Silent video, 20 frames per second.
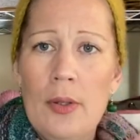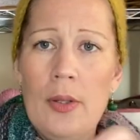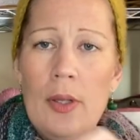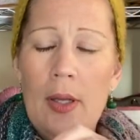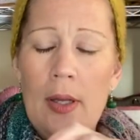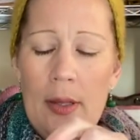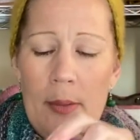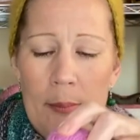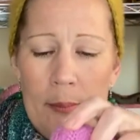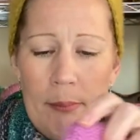
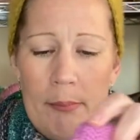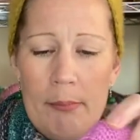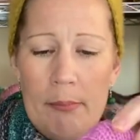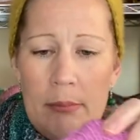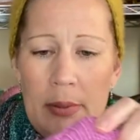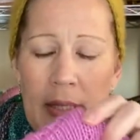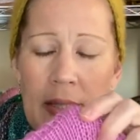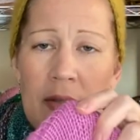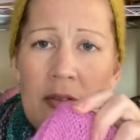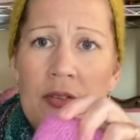um,
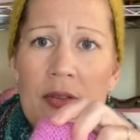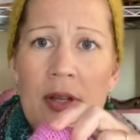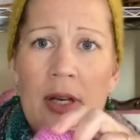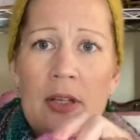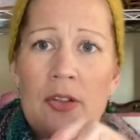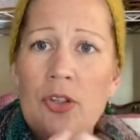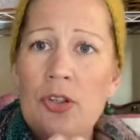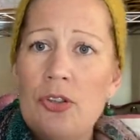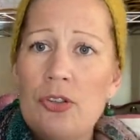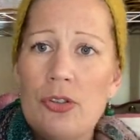blend that I
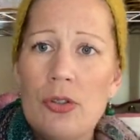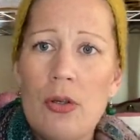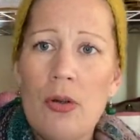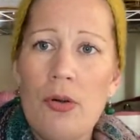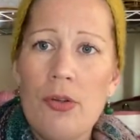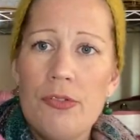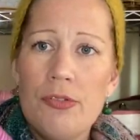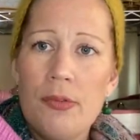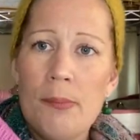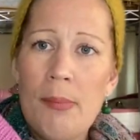used a
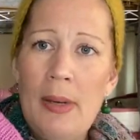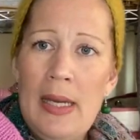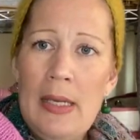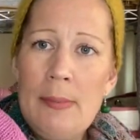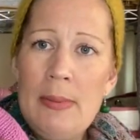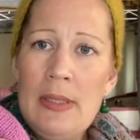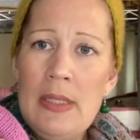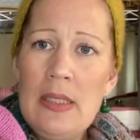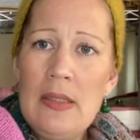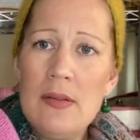lot for
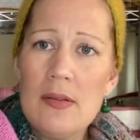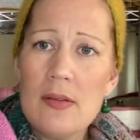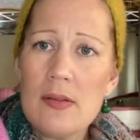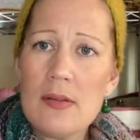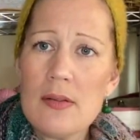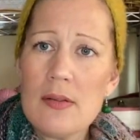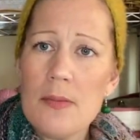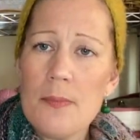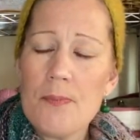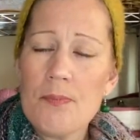baby
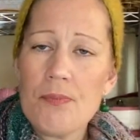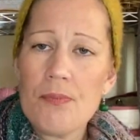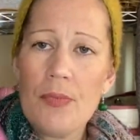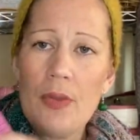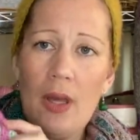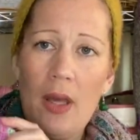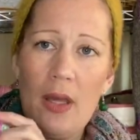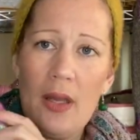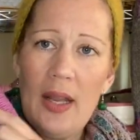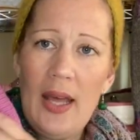knits.
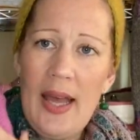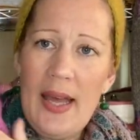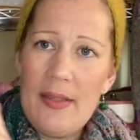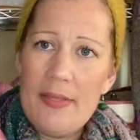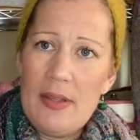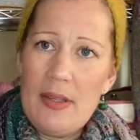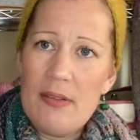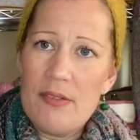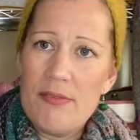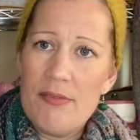And I had
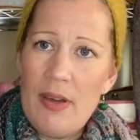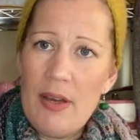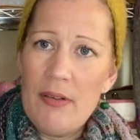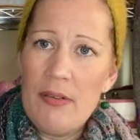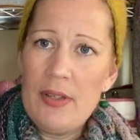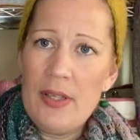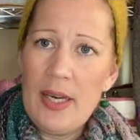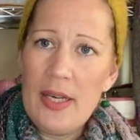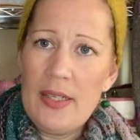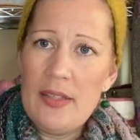these
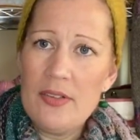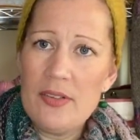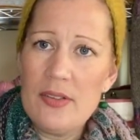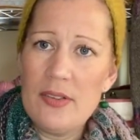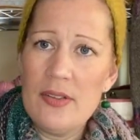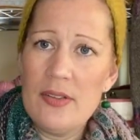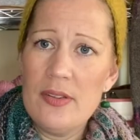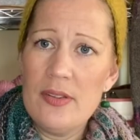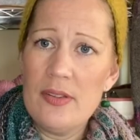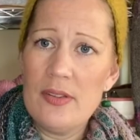
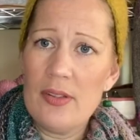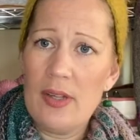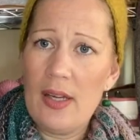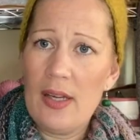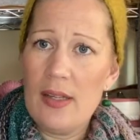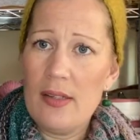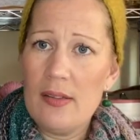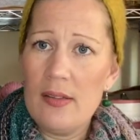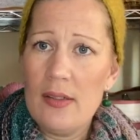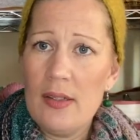variegated, I
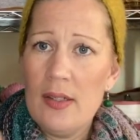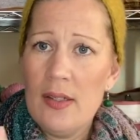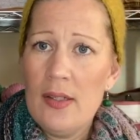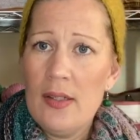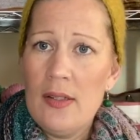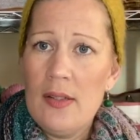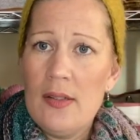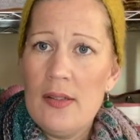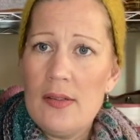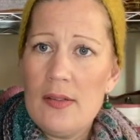had
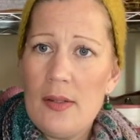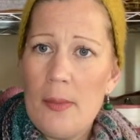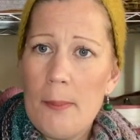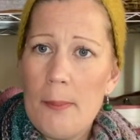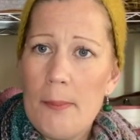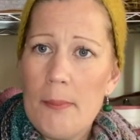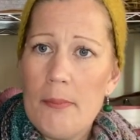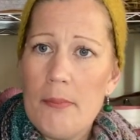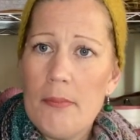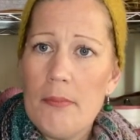
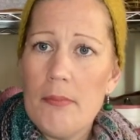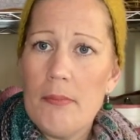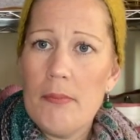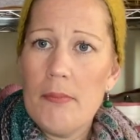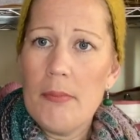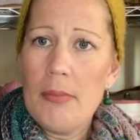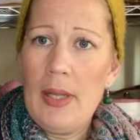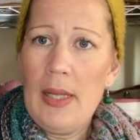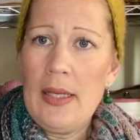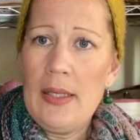some
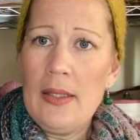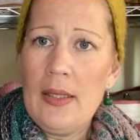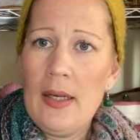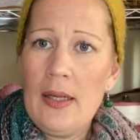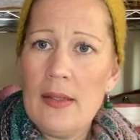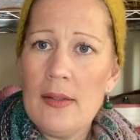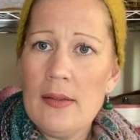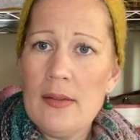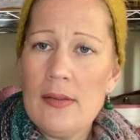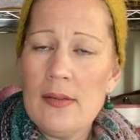plain
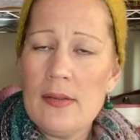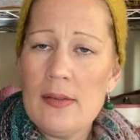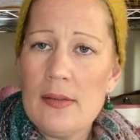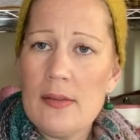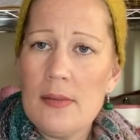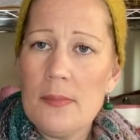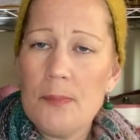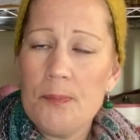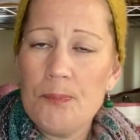colours.